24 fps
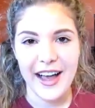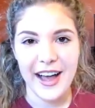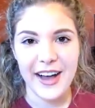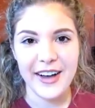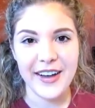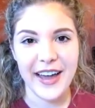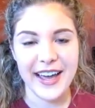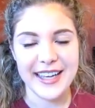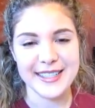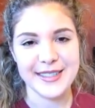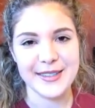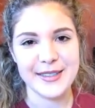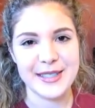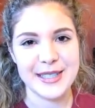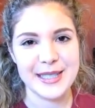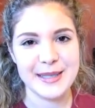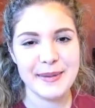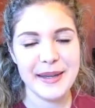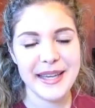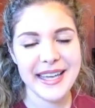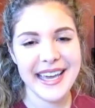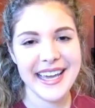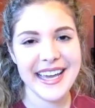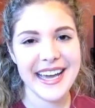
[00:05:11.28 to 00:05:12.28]
Okay, so
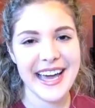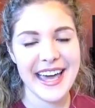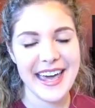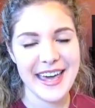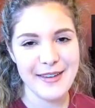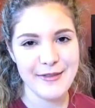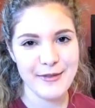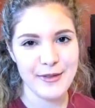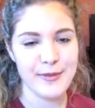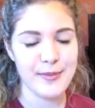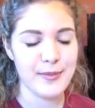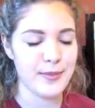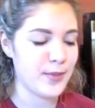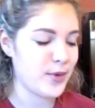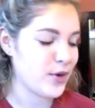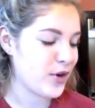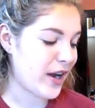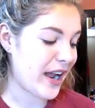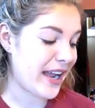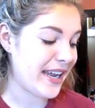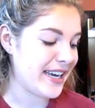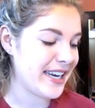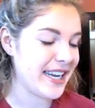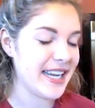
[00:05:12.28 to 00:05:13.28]
speaking of
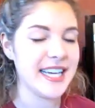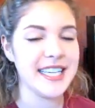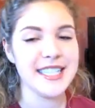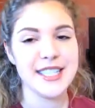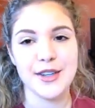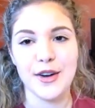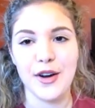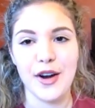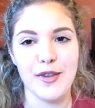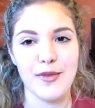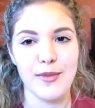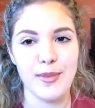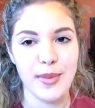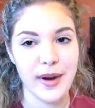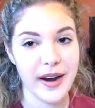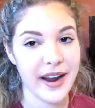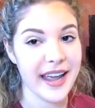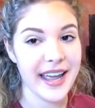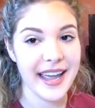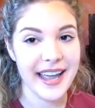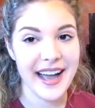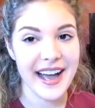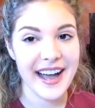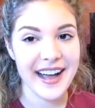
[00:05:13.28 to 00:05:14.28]
brightness or
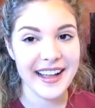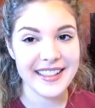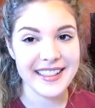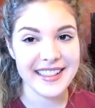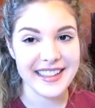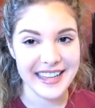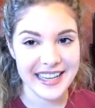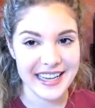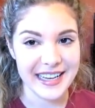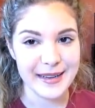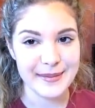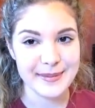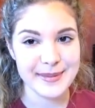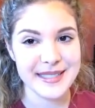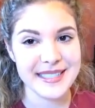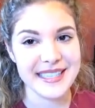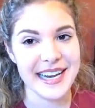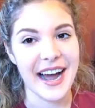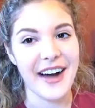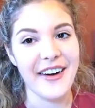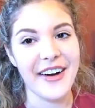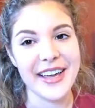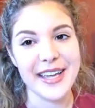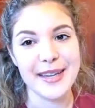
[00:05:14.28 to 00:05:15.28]
bright lips,
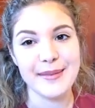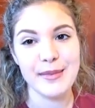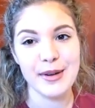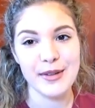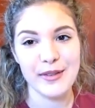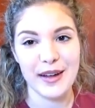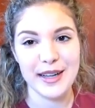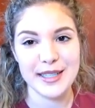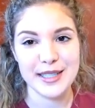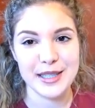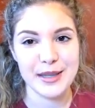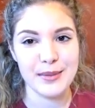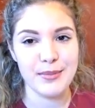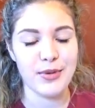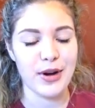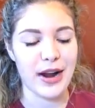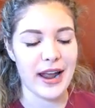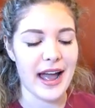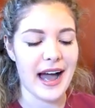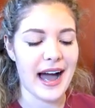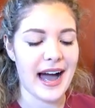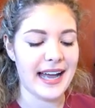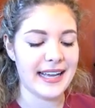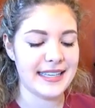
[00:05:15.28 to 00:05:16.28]
now I can move on to the
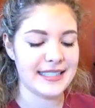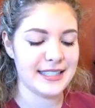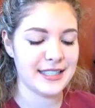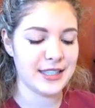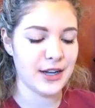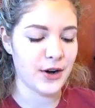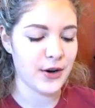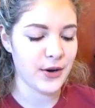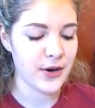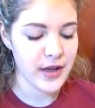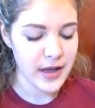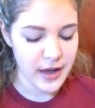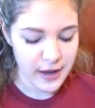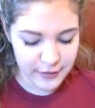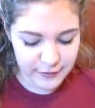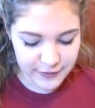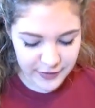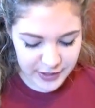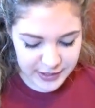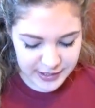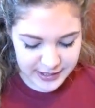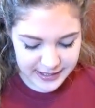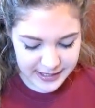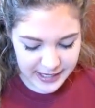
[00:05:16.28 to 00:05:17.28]
bright eyes. So
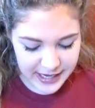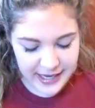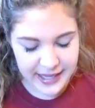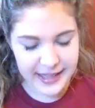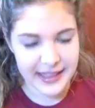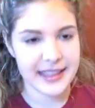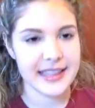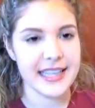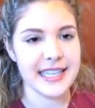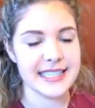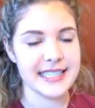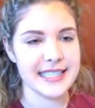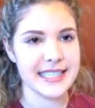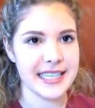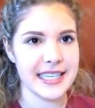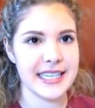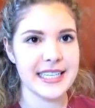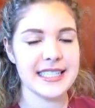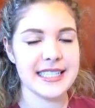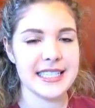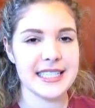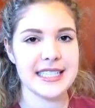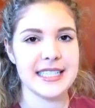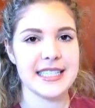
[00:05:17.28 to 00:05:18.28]
first thing, that's the
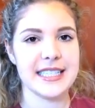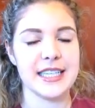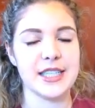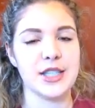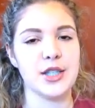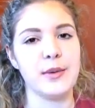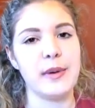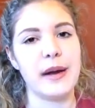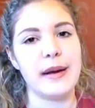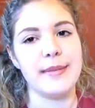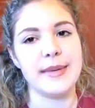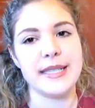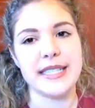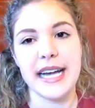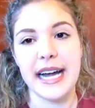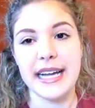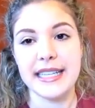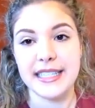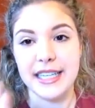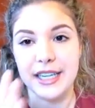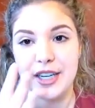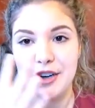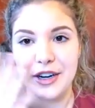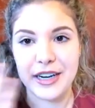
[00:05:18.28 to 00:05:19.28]
easiest thing to wear
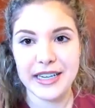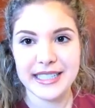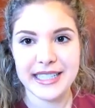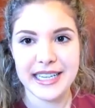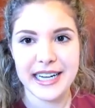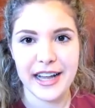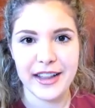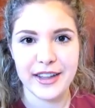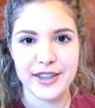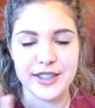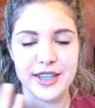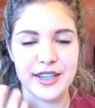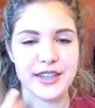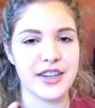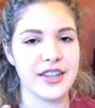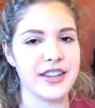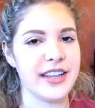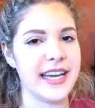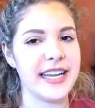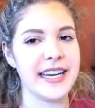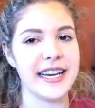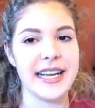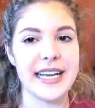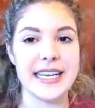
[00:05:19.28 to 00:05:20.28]
besides like crazy colors on your
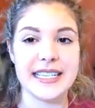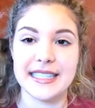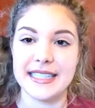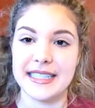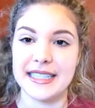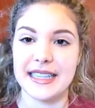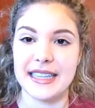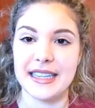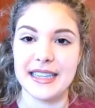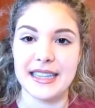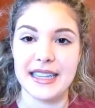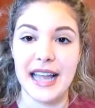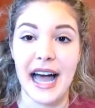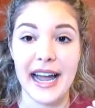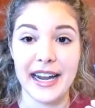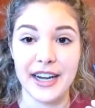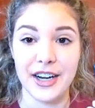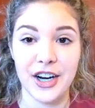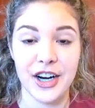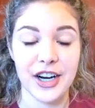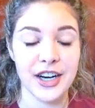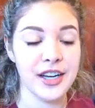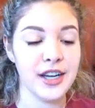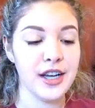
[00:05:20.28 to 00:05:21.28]
lid, is
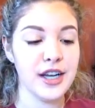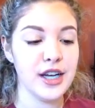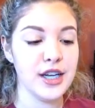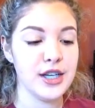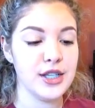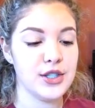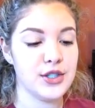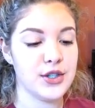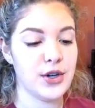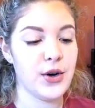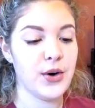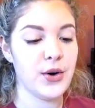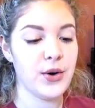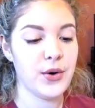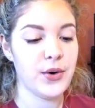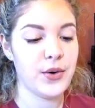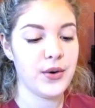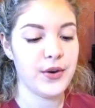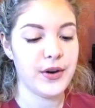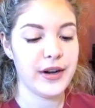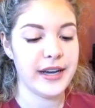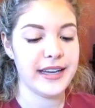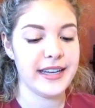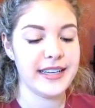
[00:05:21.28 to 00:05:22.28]
liner.
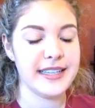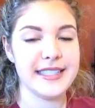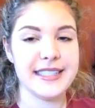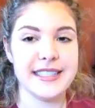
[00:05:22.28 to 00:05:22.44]
So